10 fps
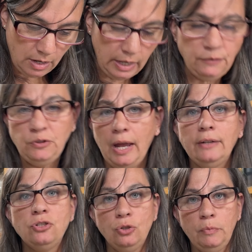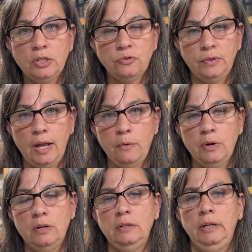If you add too much
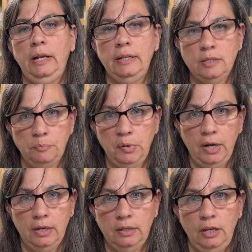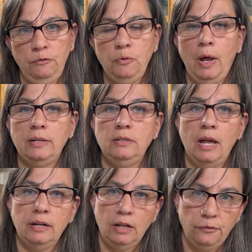flour, it's a brick. If you add
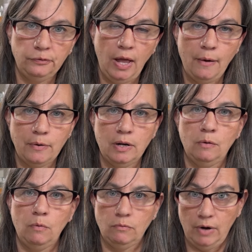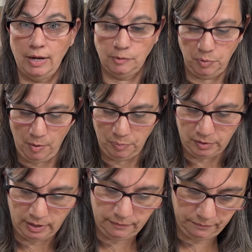not enough flour, it won't rise
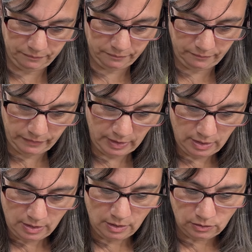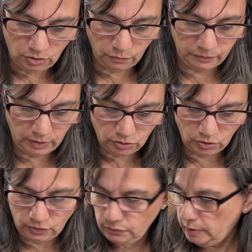properly. So there's
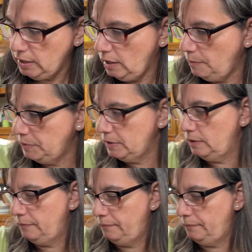our three cups.